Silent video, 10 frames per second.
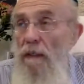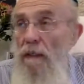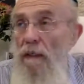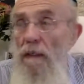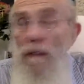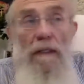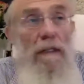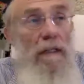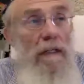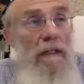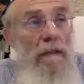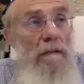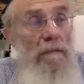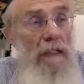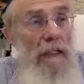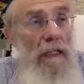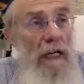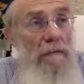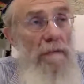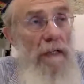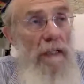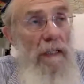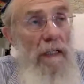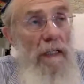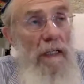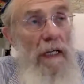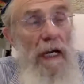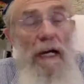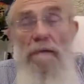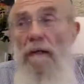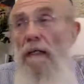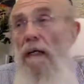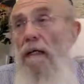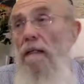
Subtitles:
Migdal Emek. Emek, yeah.